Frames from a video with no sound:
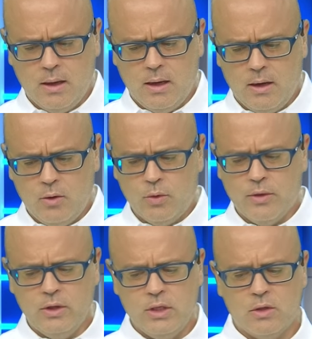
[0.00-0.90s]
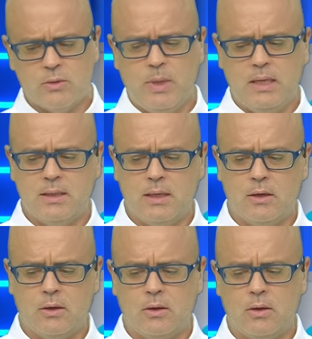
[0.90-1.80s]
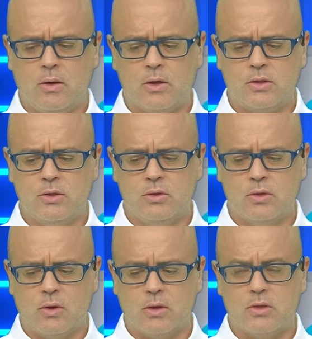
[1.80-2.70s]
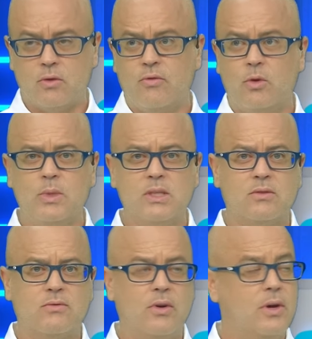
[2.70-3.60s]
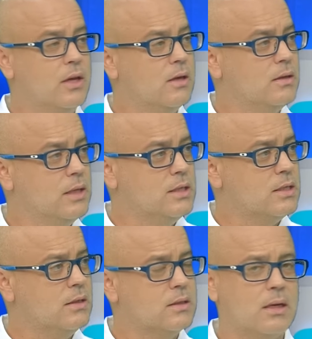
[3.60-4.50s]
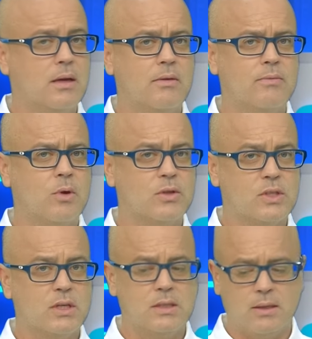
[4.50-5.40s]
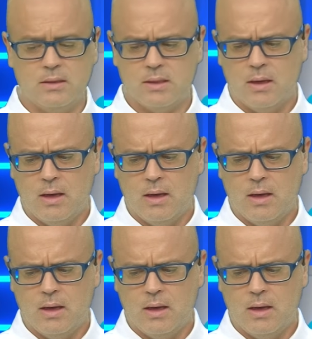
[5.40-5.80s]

uh, although she was beaten in her last two starts, her form is very decent, uh, consistent.